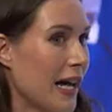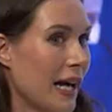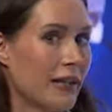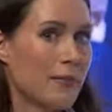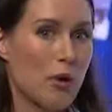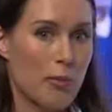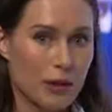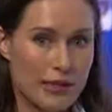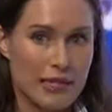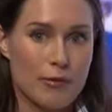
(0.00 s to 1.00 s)
and
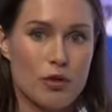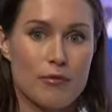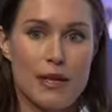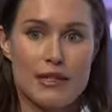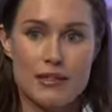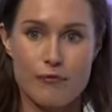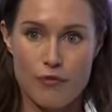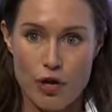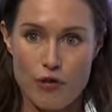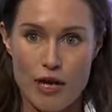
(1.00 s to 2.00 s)
populistic movements,
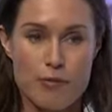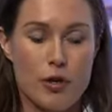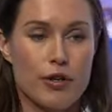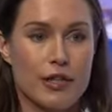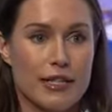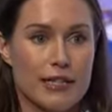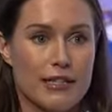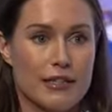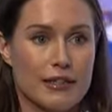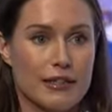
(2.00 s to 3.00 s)
far-right
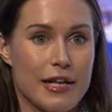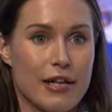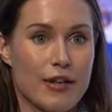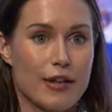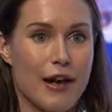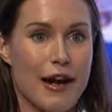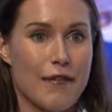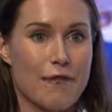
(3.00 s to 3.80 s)
parties, they are